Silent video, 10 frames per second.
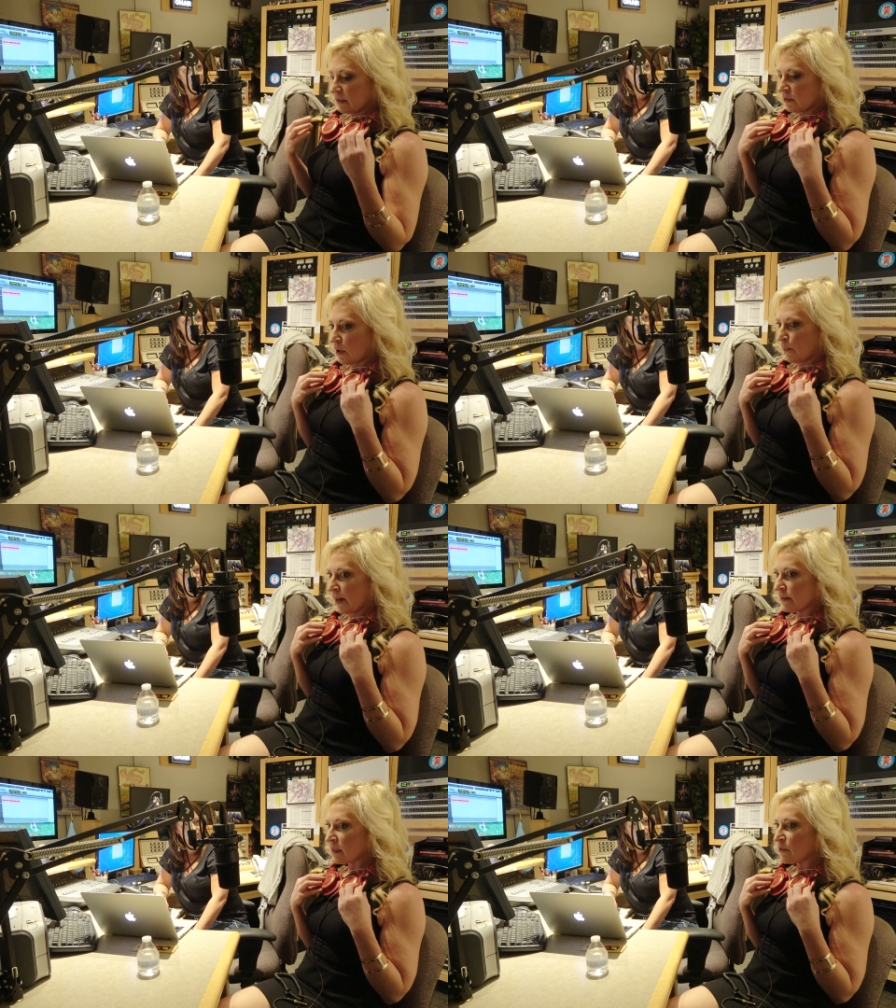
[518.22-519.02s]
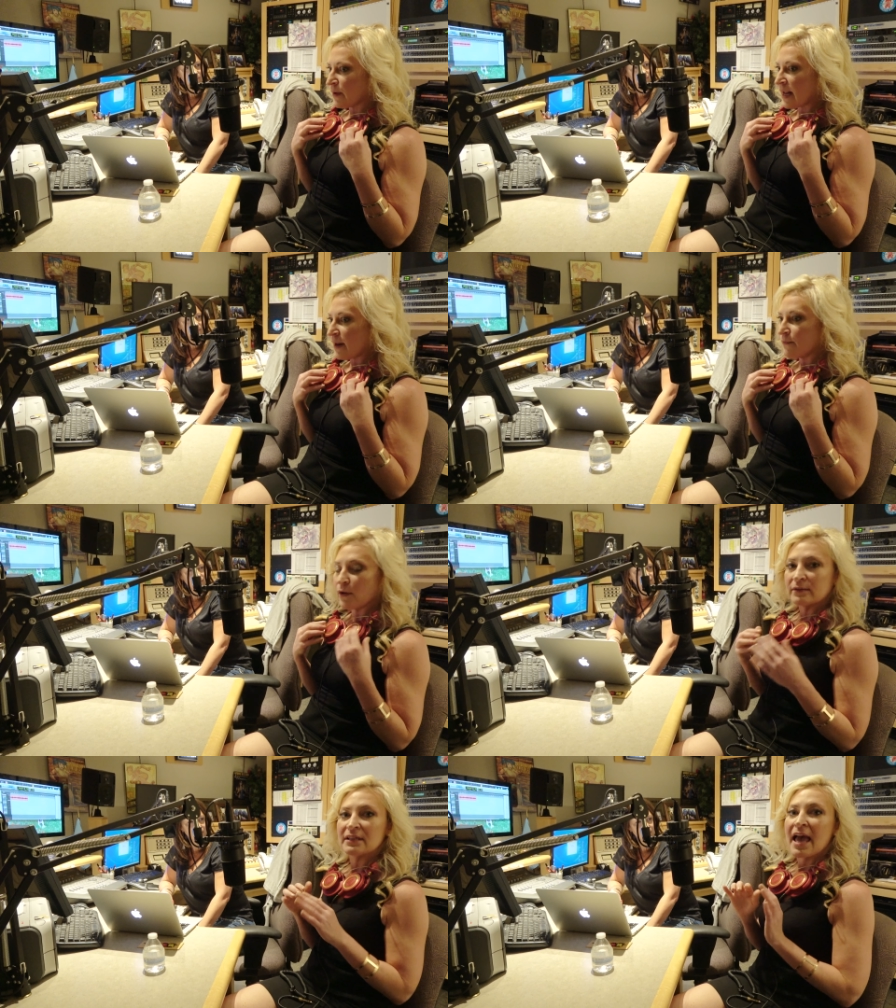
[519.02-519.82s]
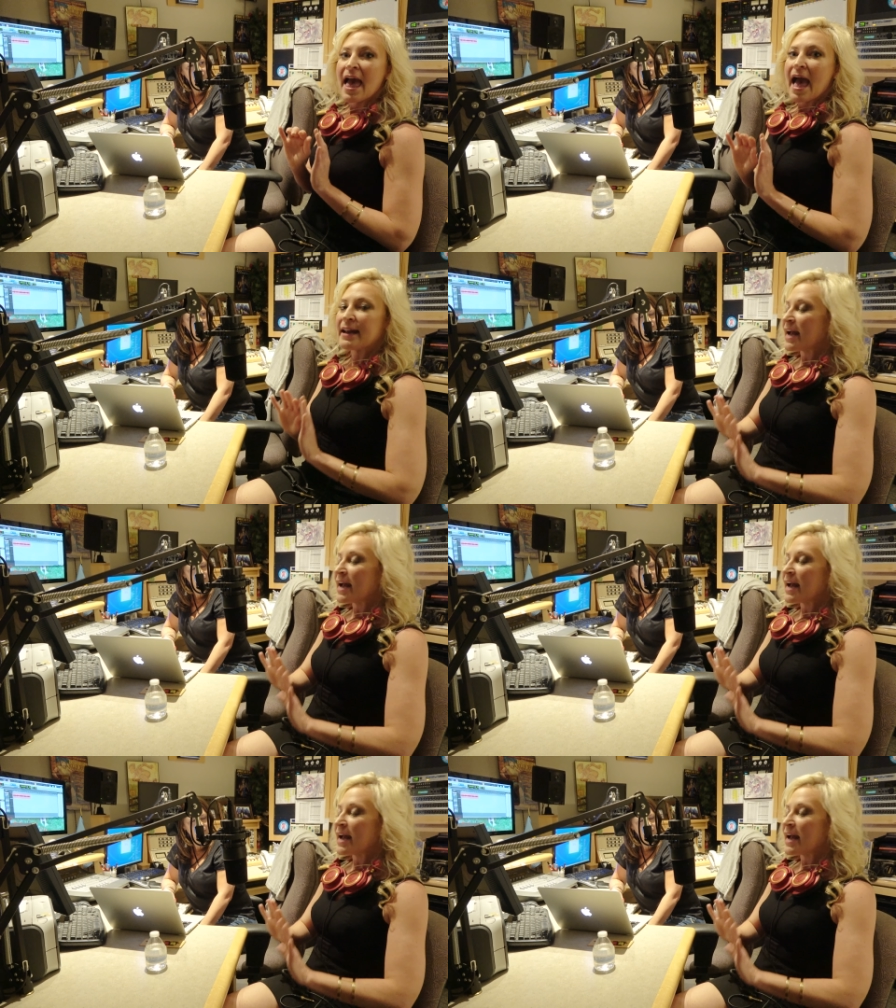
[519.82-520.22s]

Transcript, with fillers: going to start wearing these red headphones and